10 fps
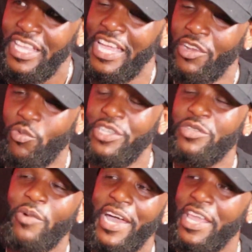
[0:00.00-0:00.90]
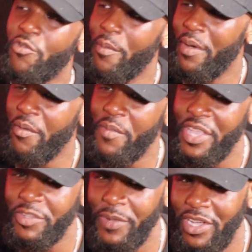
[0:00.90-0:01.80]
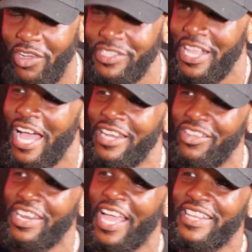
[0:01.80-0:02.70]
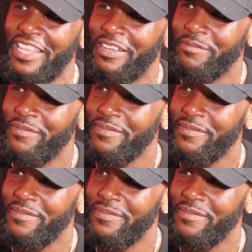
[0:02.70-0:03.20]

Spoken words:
And the reason why they remember me is because I look like them.